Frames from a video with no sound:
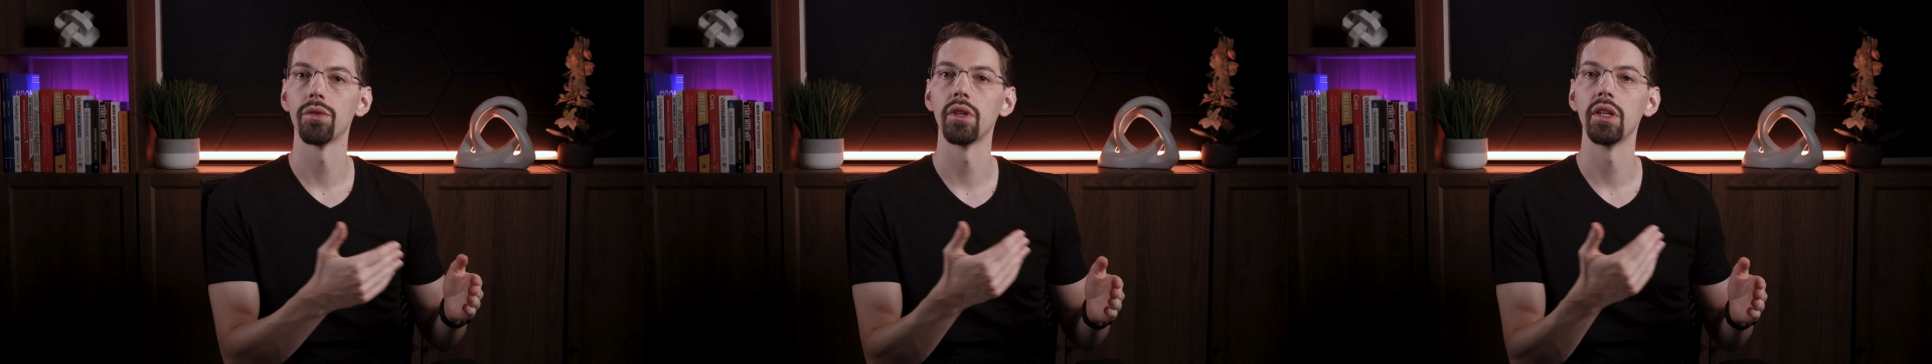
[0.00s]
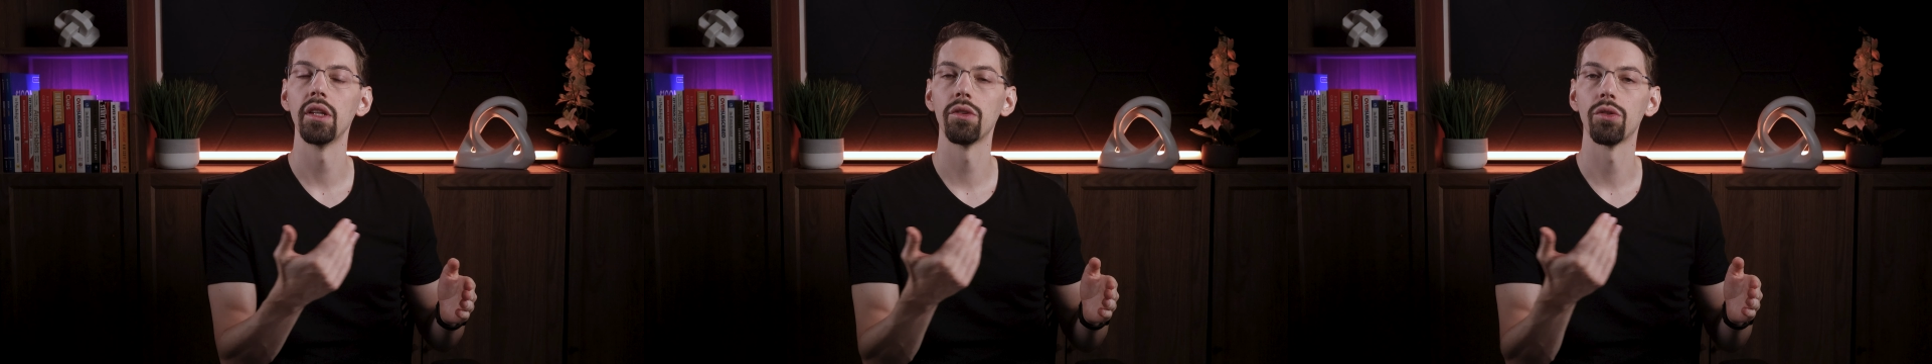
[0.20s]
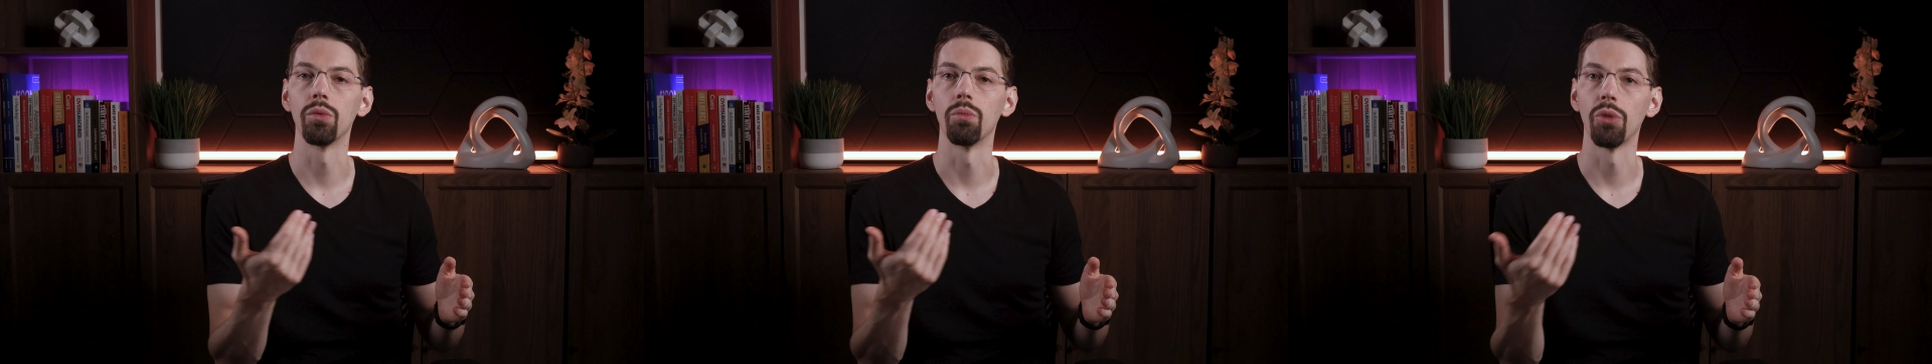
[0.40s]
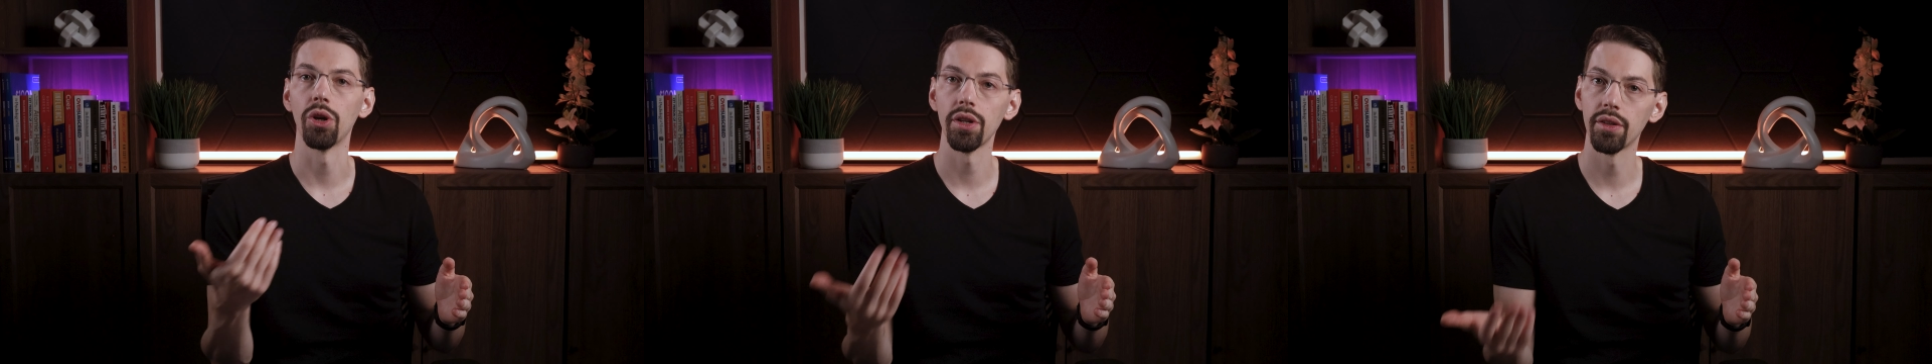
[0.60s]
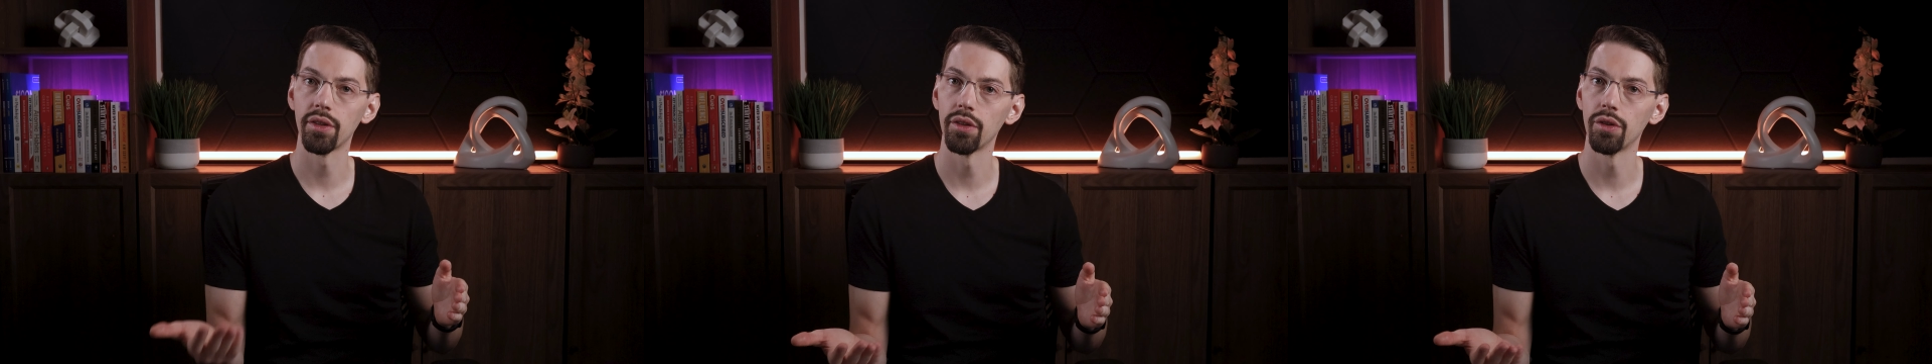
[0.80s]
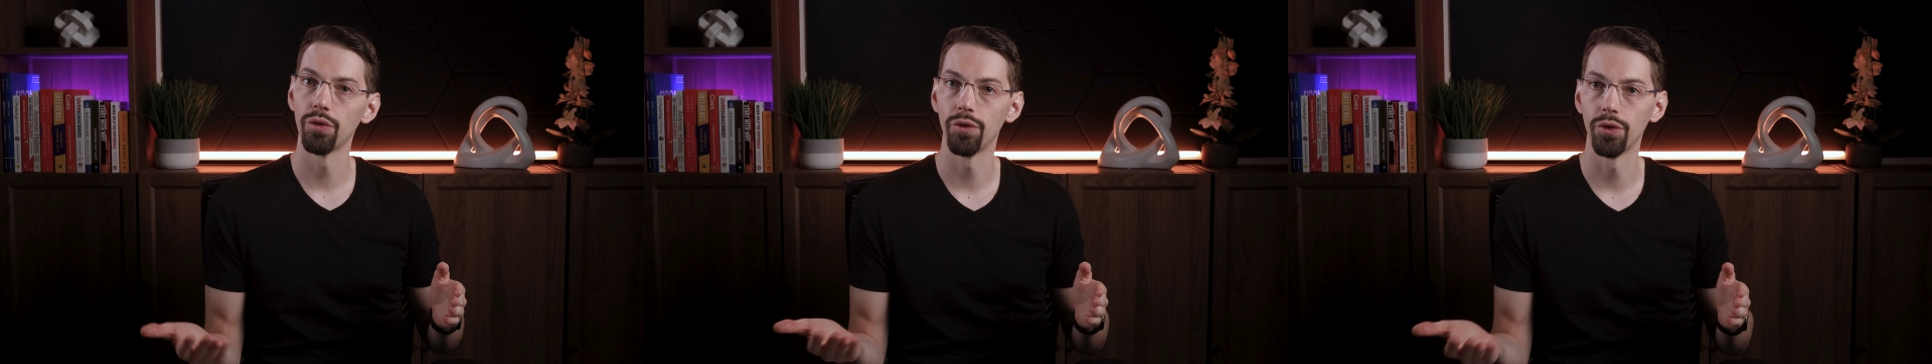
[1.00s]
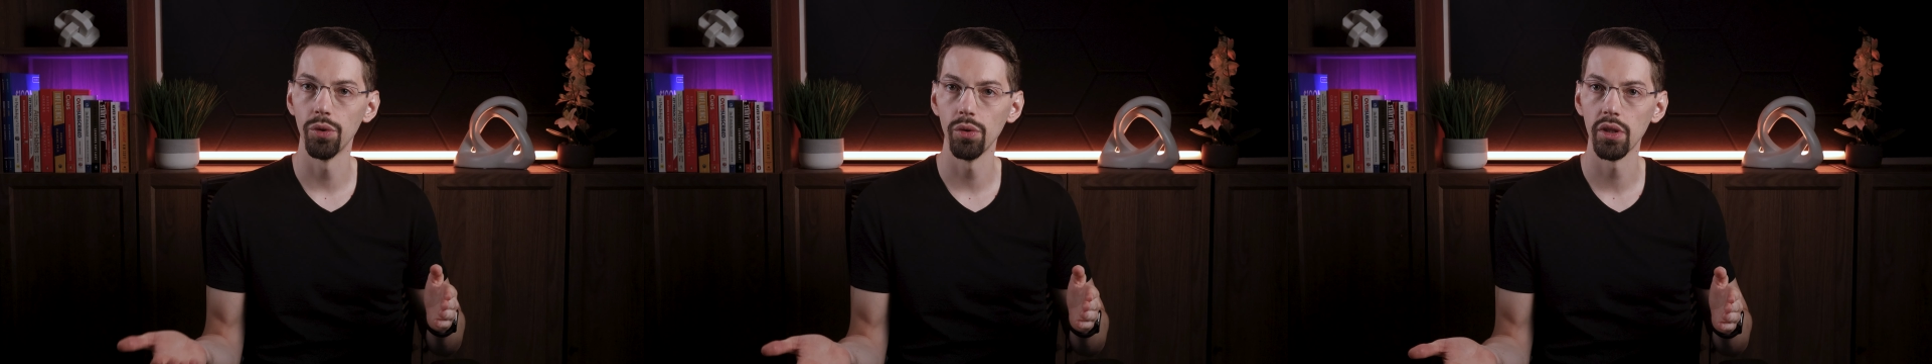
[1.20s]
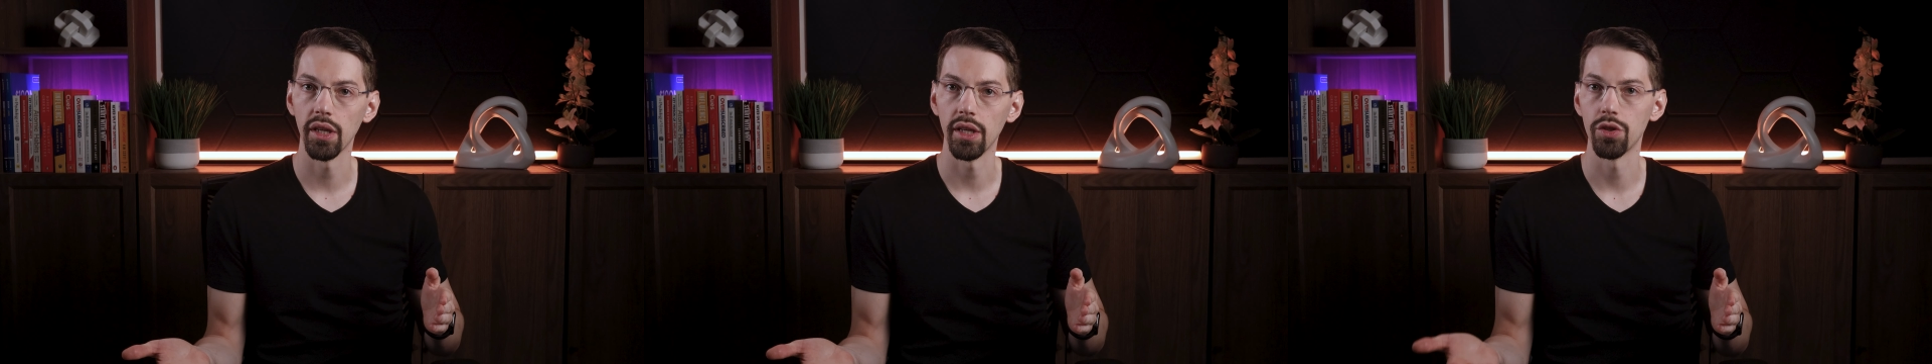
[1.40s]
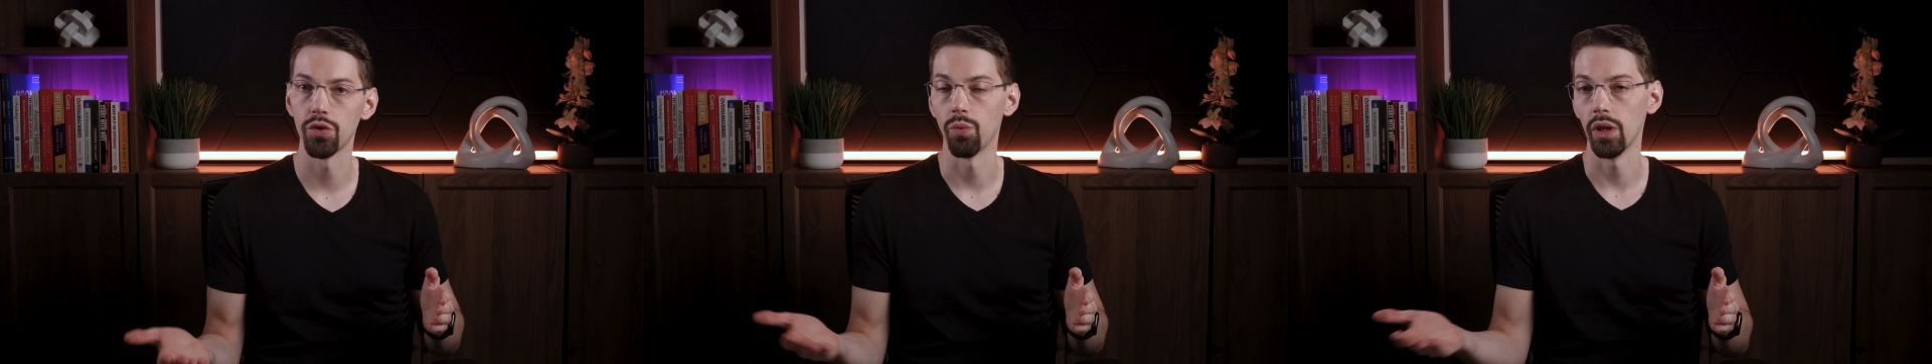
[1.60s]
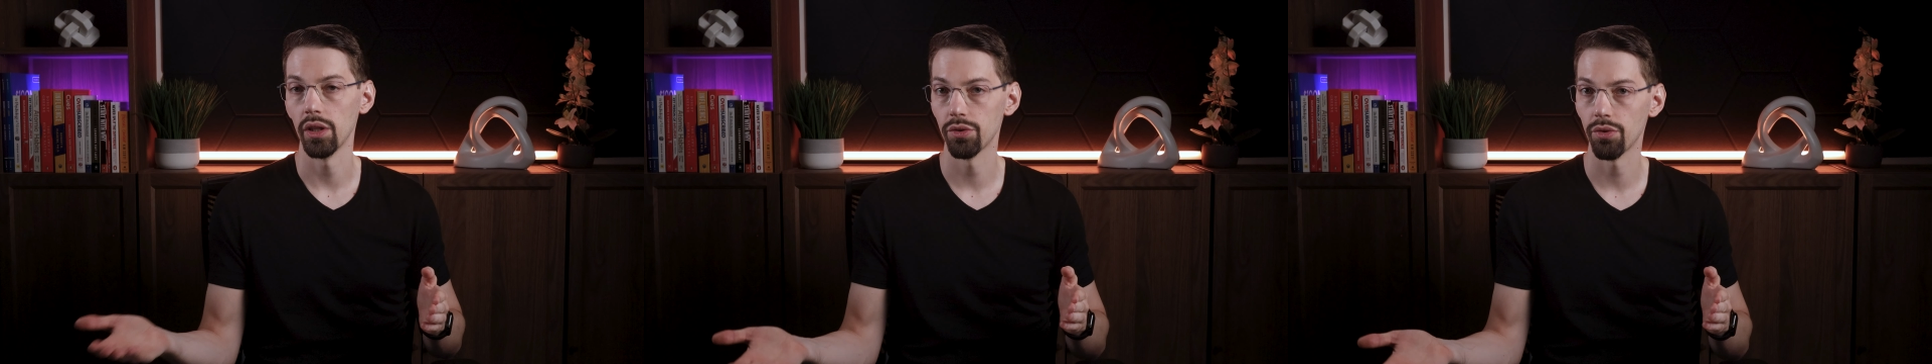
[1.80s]
you need to monitor the fuel gauge
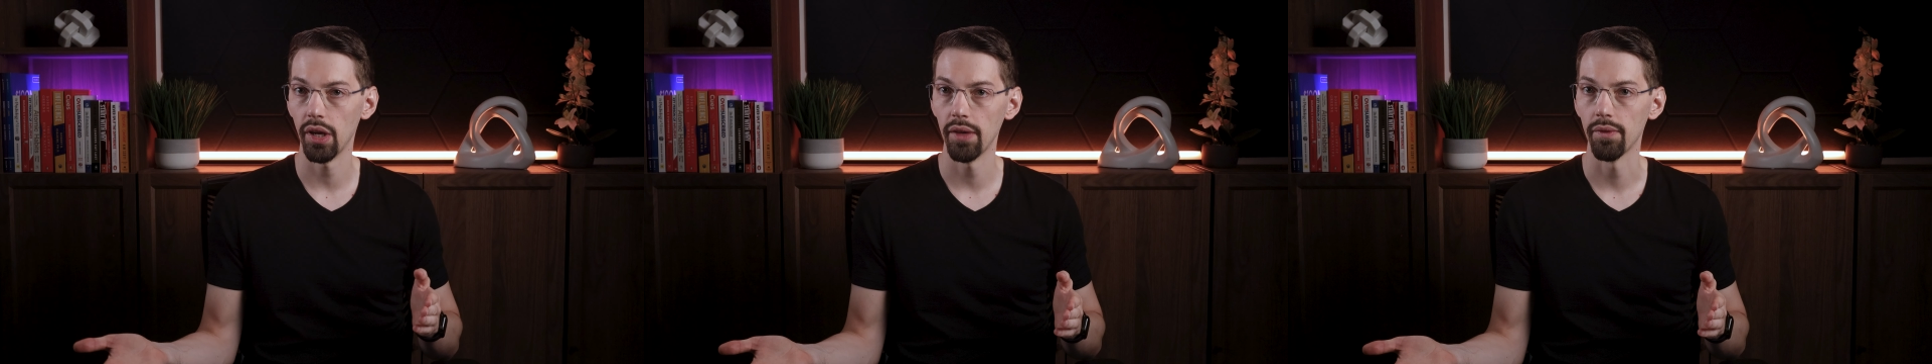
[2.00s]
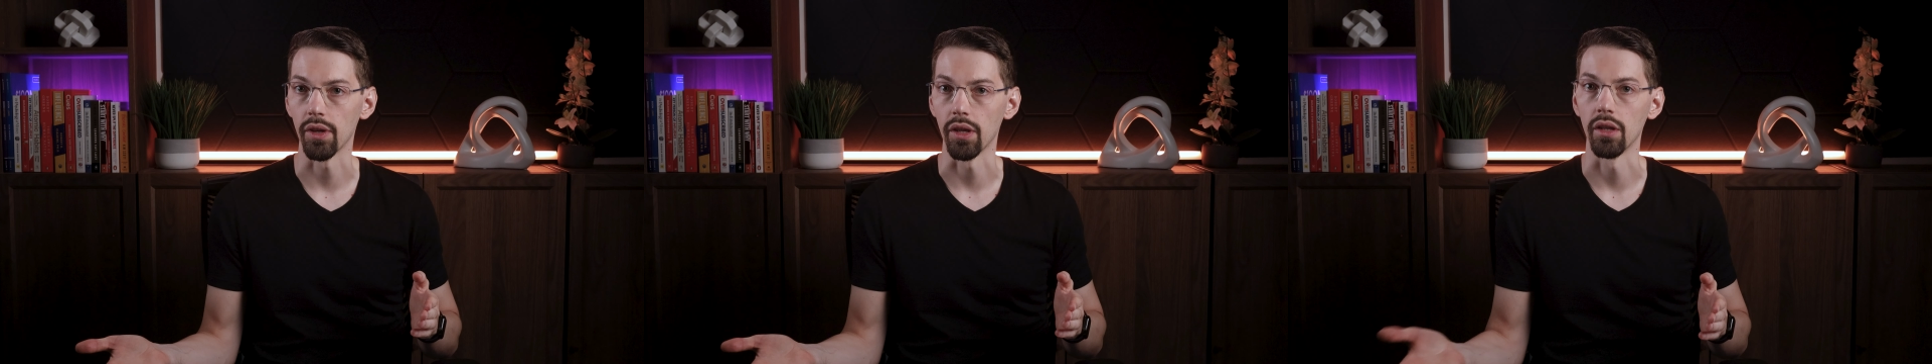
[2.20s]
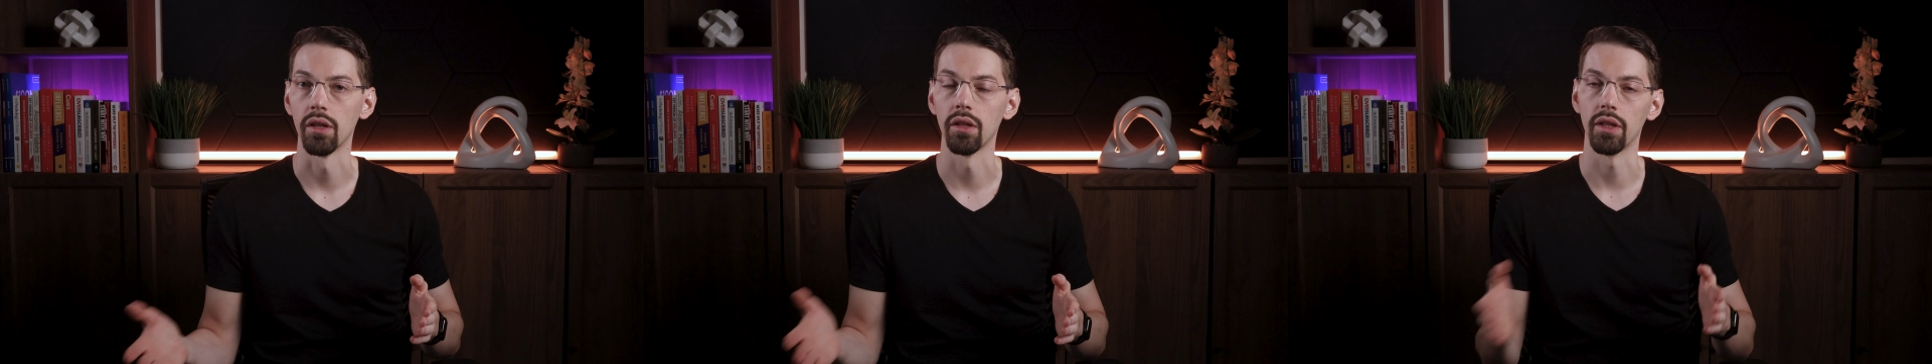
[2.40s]
while driving,